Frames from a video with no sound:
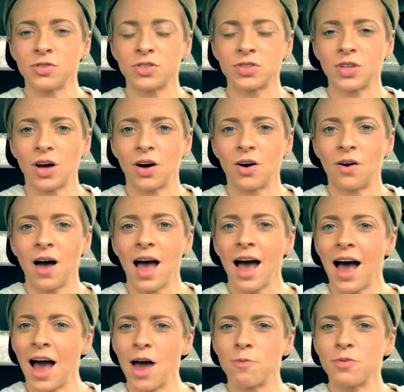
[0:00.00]
So
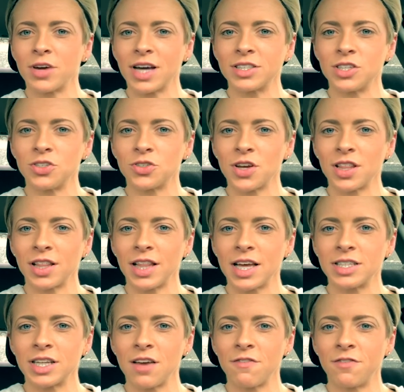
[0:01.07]
I hope you guys enjoy the
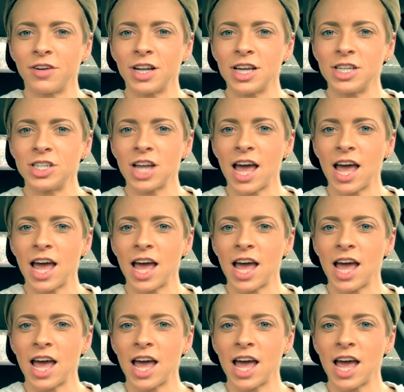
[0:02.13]
leg day footage.